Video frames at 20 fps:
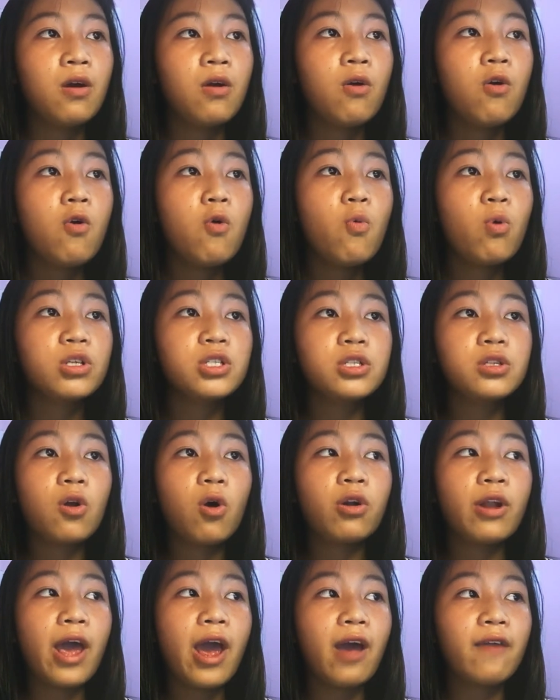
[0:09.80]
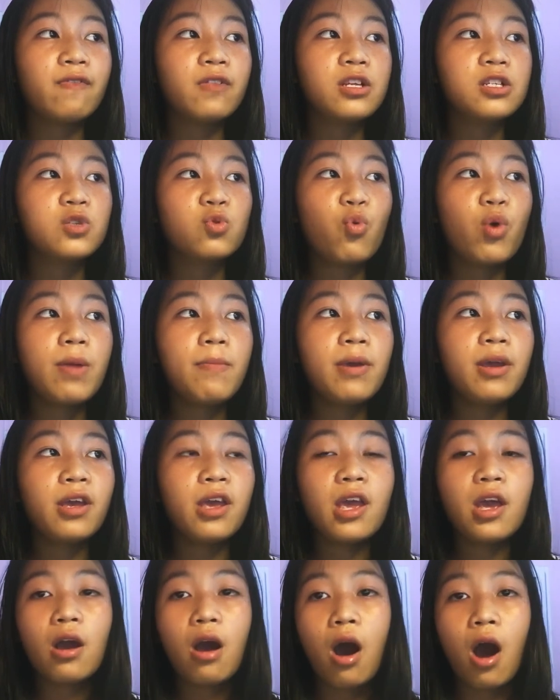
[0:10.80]
who was known as the Screaming
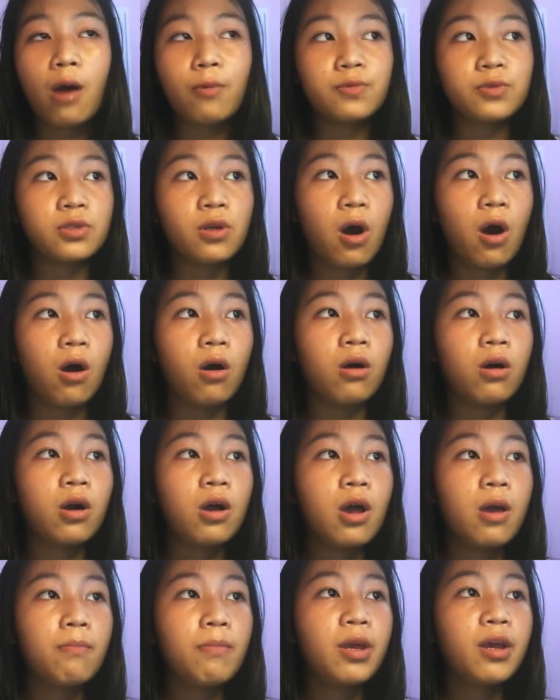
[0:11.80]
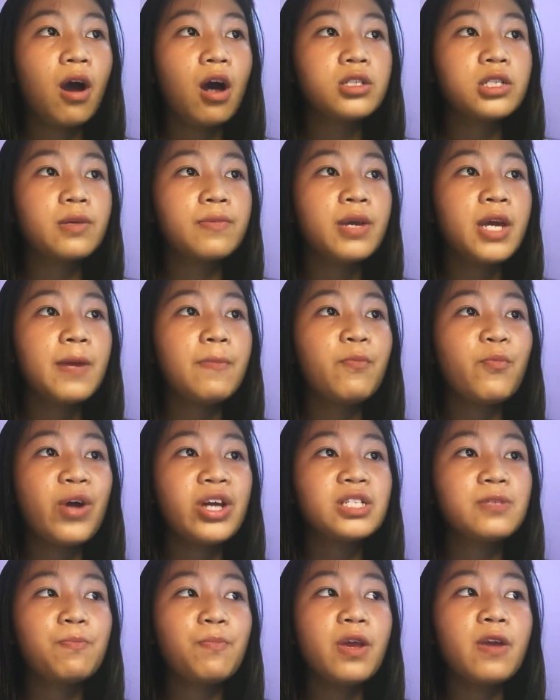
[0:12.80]
Eagle of Soul because of his
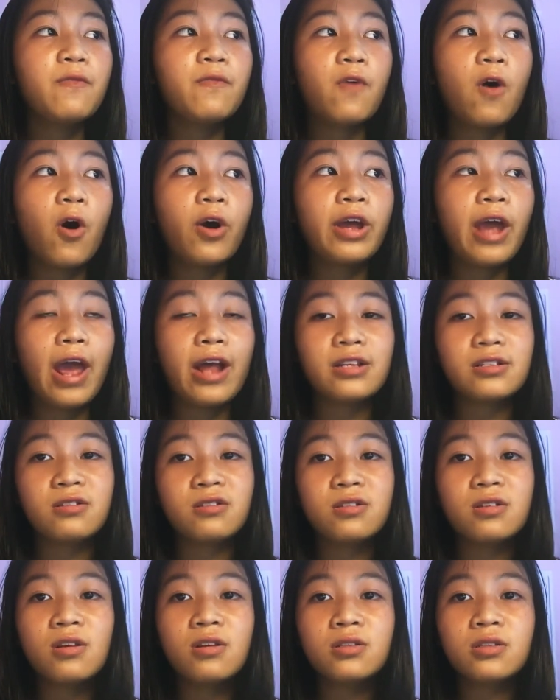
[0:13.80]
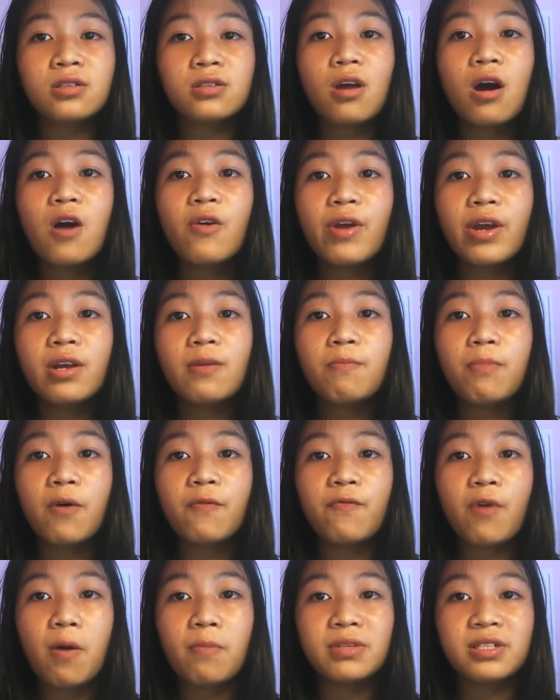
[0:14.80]
raspy voice and stirring
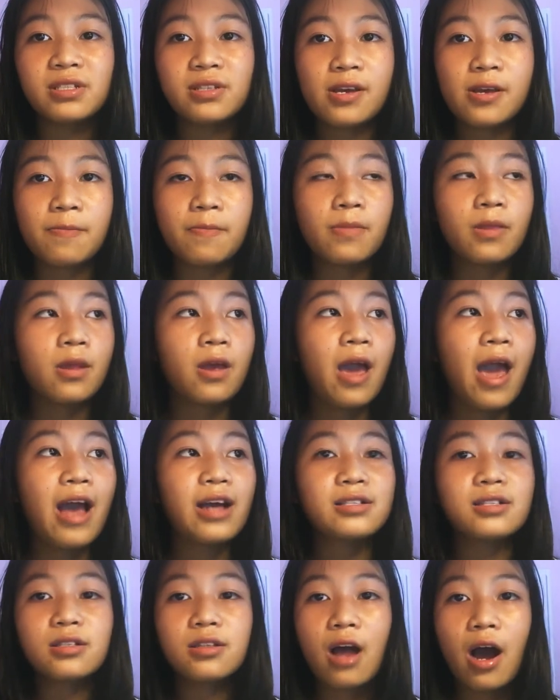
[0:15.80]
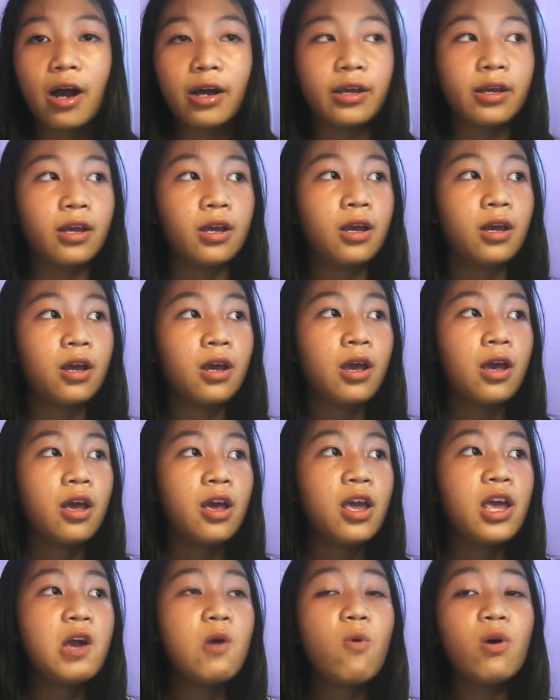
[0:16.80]
performances, has died.
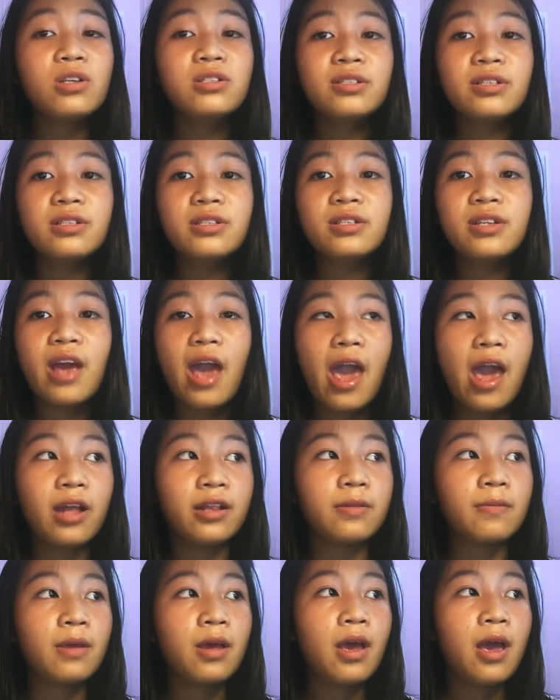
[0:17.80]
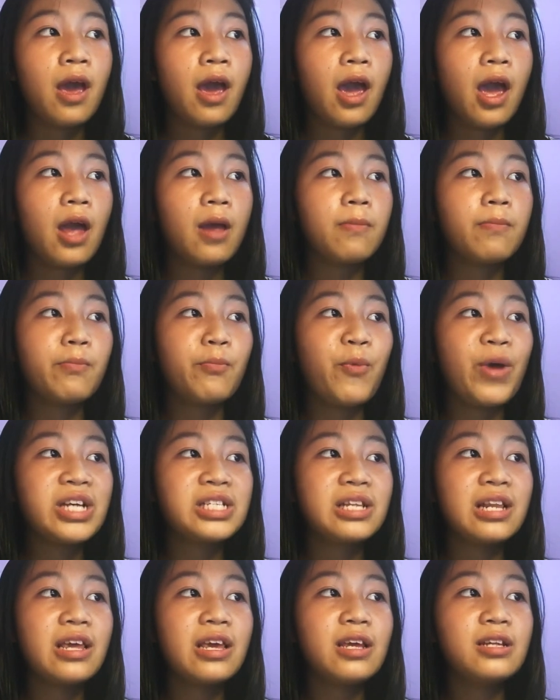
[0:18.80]
He was 68, and
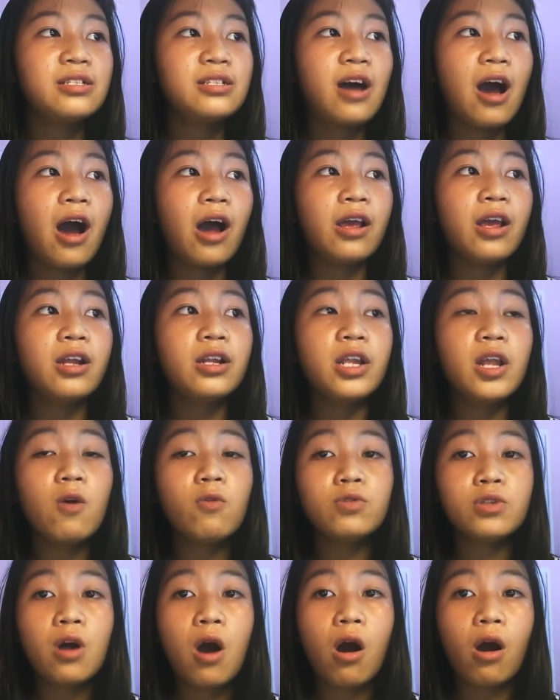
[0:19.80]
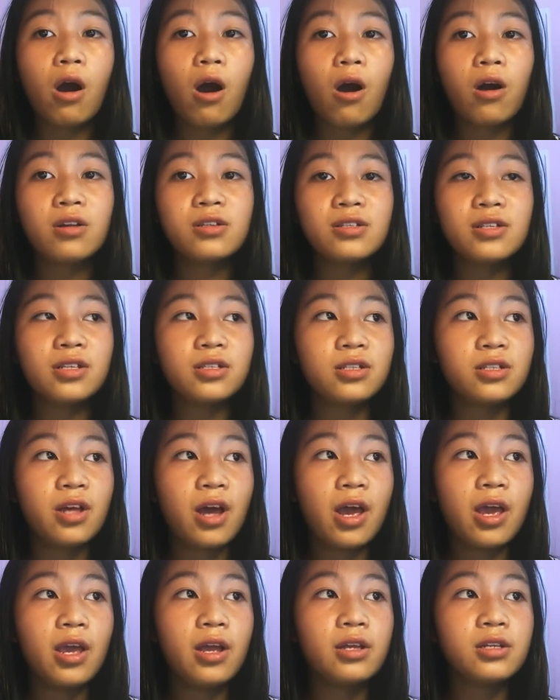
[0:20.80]
Bradley died in New York on
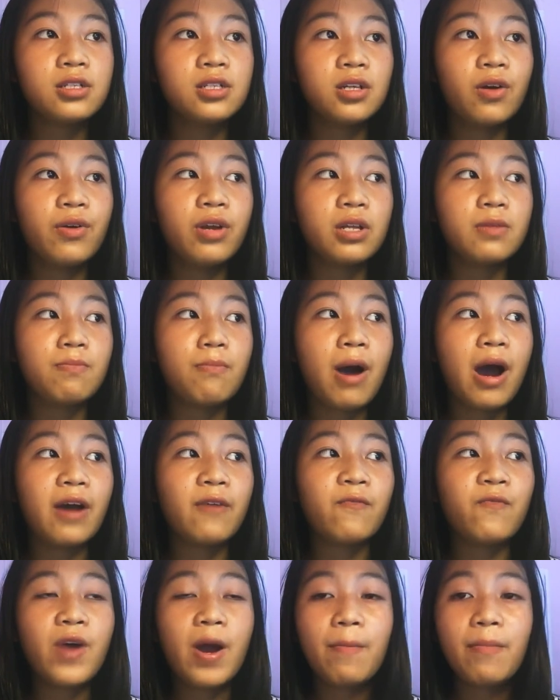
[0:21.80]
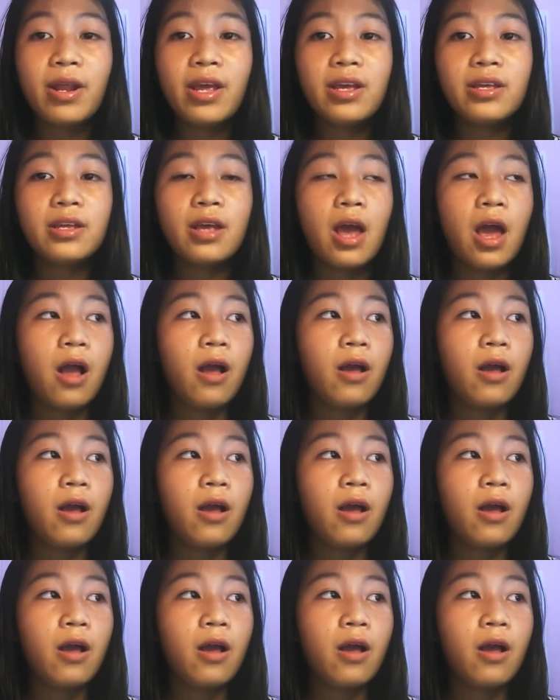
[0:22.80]
Saturday, surrounded by family,